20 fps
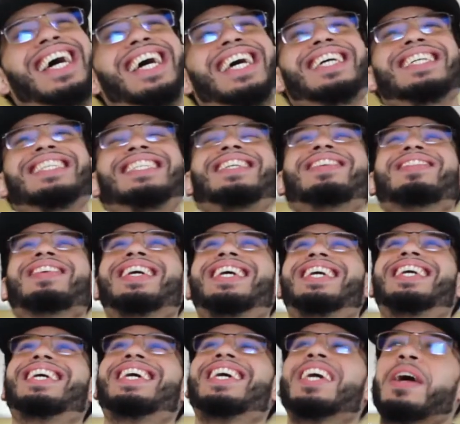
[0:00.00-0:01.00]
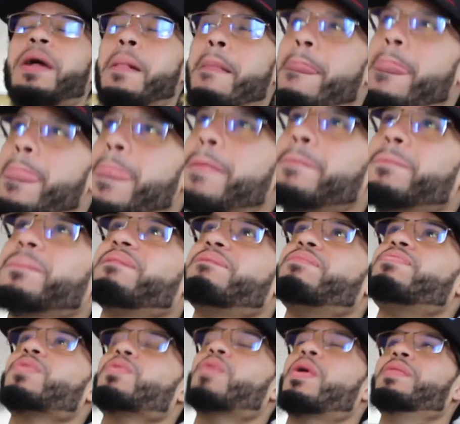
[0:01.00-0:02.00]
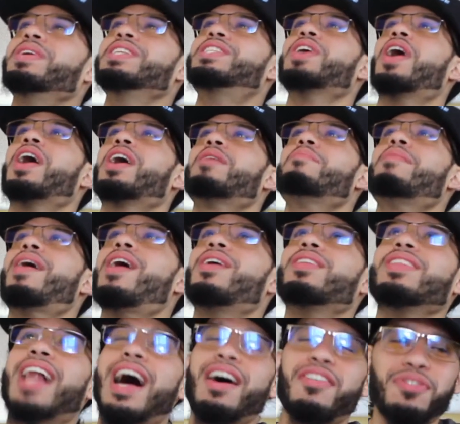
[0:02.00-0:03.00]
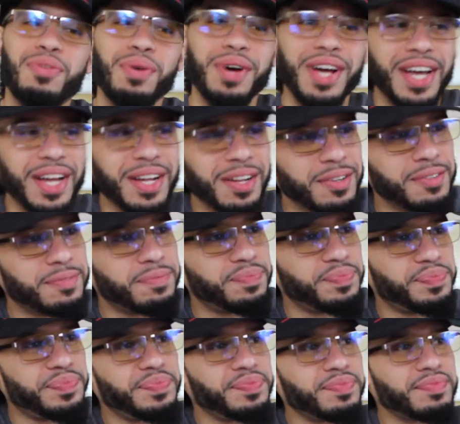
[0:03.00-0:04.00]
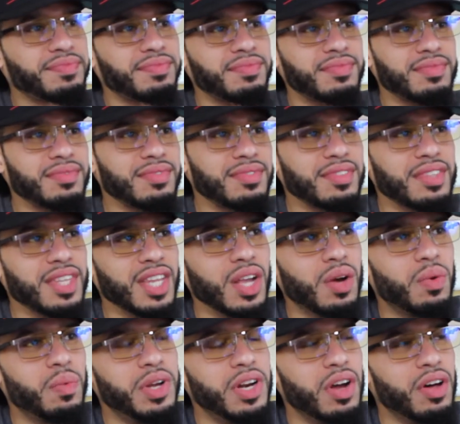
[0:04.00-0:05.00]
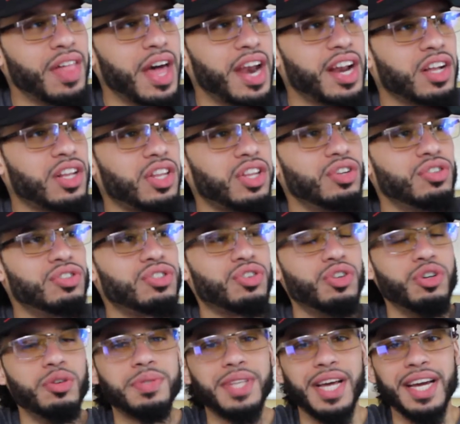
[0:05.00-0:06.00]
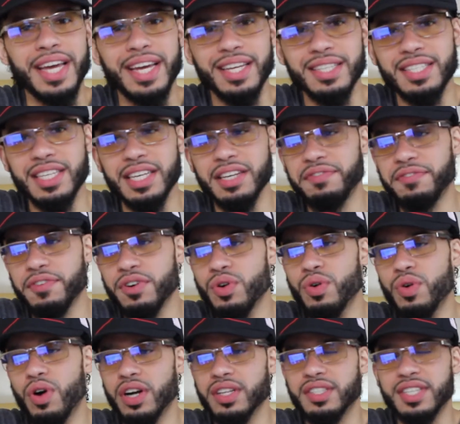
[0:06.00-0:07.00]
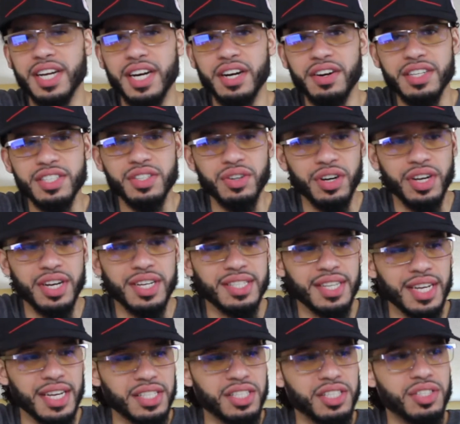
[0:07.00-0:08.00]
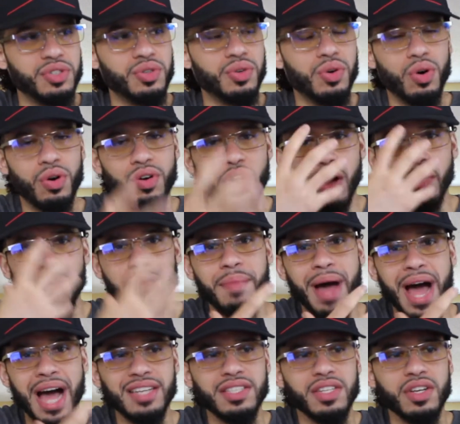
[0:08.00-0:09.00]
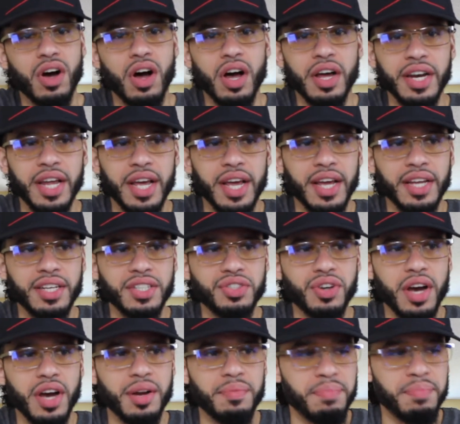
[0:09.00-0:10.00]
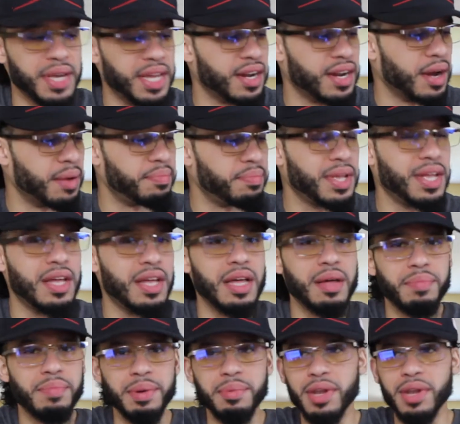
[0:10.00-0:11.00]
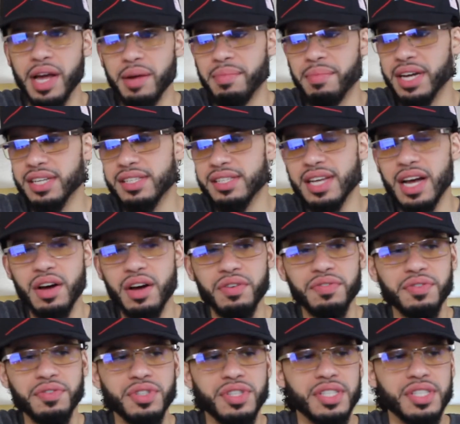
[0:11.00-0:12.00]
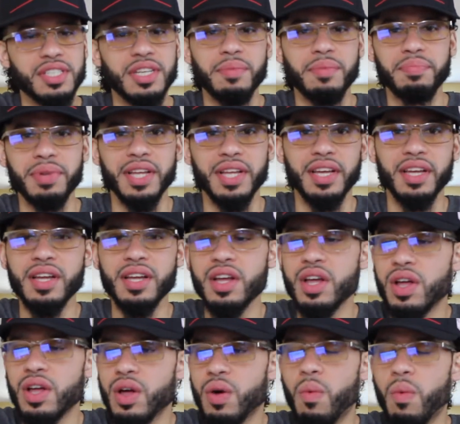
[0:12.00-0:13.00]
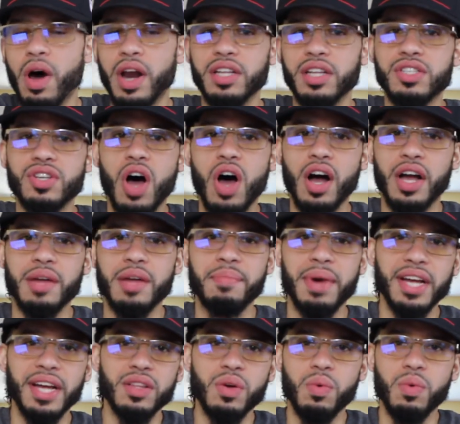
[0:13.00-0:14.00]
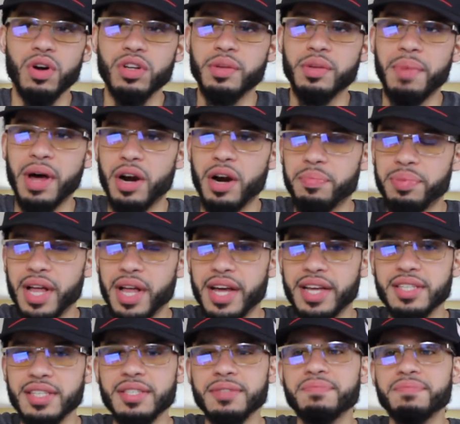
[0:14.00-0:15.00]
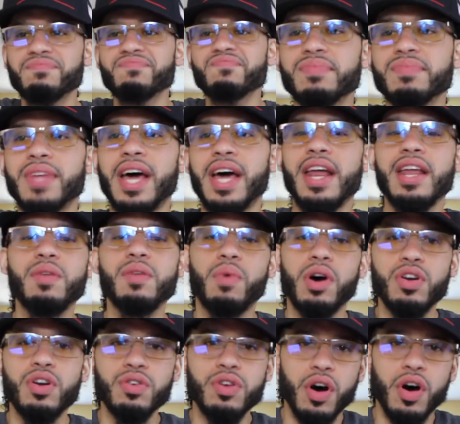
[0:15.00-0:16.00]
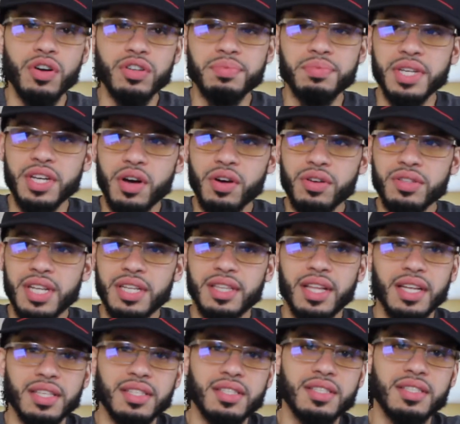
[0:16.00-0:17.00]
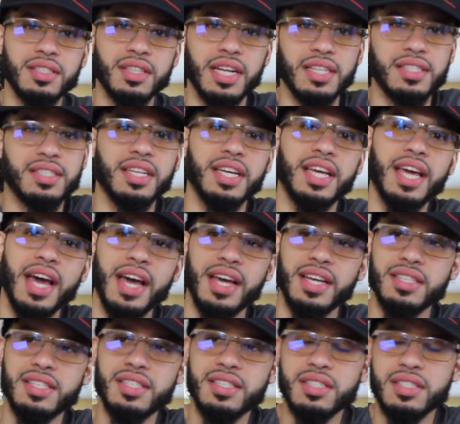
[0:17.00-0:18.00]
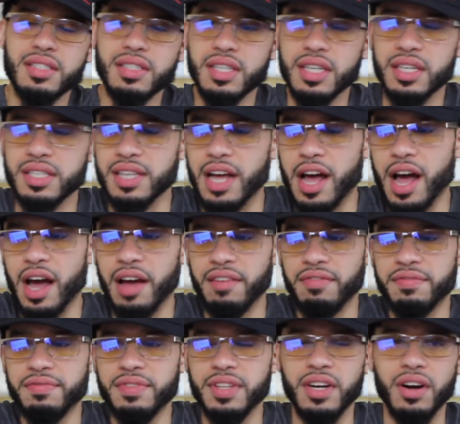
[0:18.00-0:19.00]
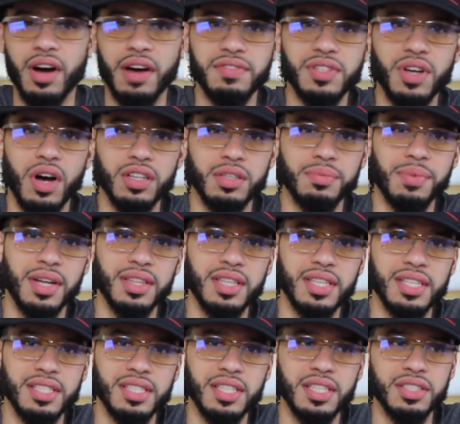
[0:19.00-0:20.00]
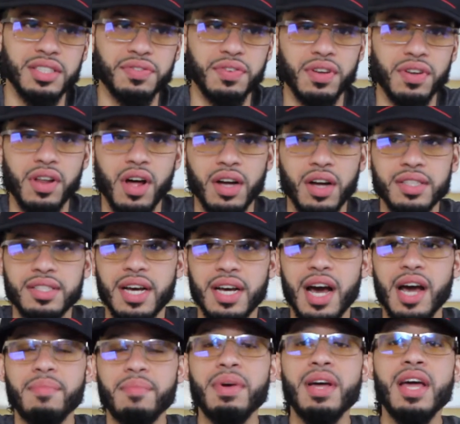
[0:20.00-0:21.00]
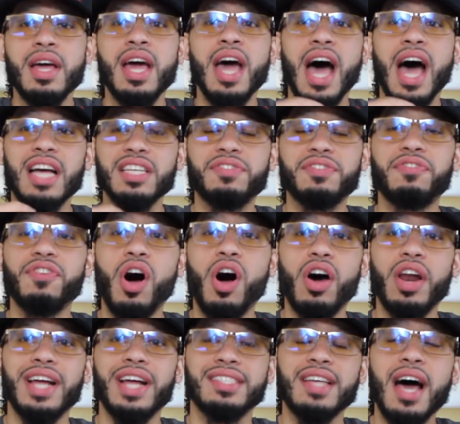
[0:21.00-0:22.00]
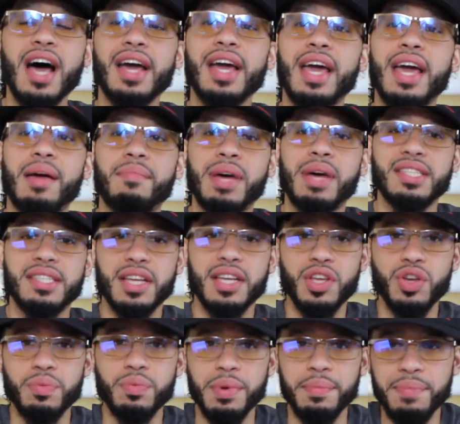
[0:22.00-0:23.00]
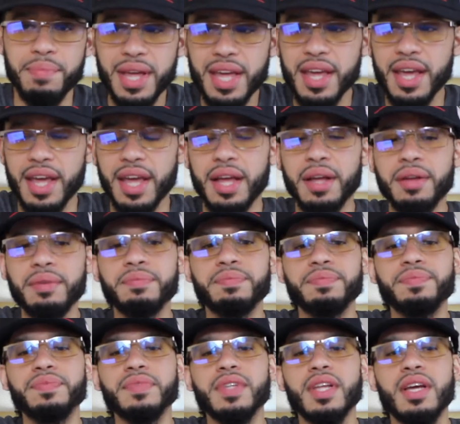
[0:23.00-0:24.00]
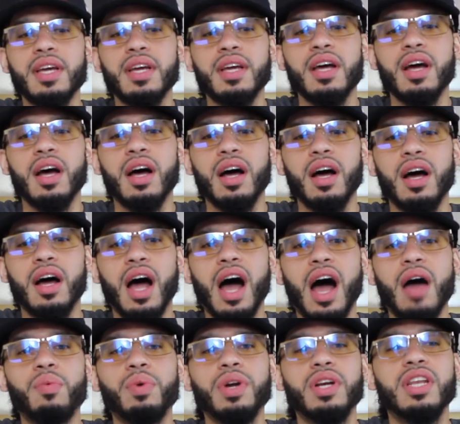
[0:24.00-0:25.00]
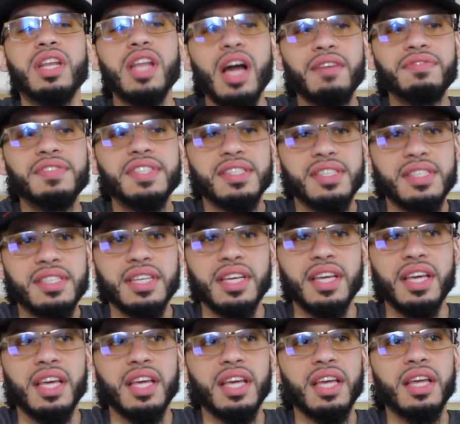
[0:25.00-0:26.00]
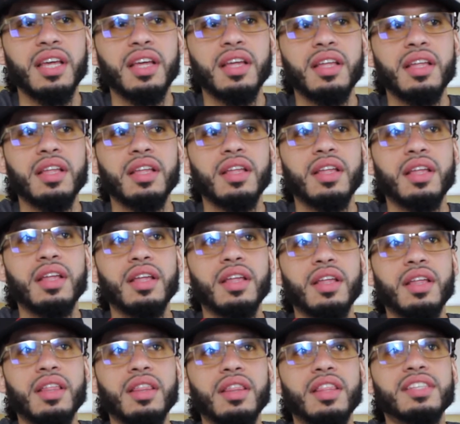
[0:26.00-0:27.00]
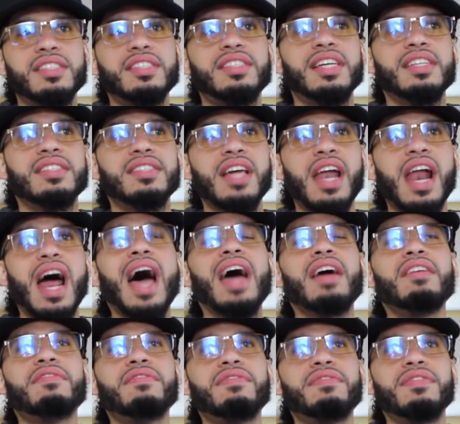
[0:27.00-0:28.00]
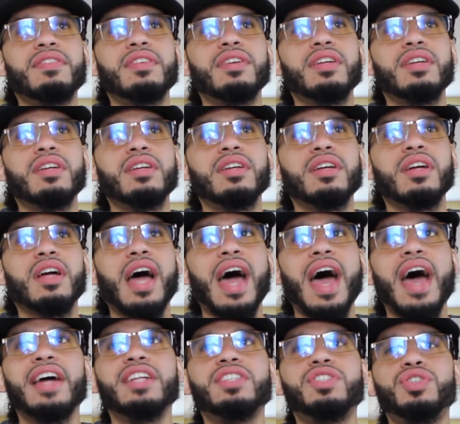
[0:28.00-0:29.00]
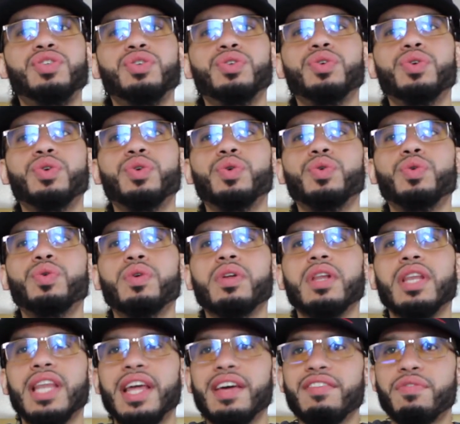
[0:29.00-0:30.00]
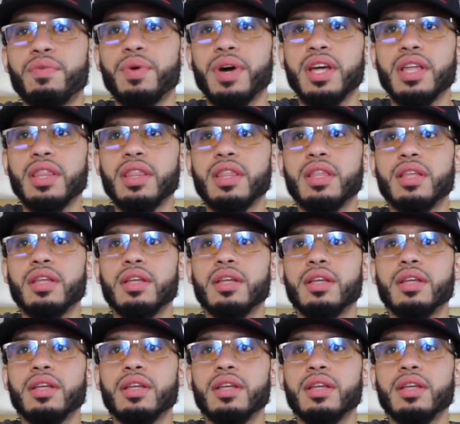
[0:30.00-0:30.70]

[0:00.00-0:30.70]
You see, when we talk about left-wing, we know that includes groups like Antifa, who are terrorist organizations who go around with masks on and try to beat up people like myself who just simply want to talk and make the world a better place. And anyone who knows me knows that that's the case, because I've talked about these things for a long time. As flawed as I am as a human being, I would love to see the sins that I've had to live with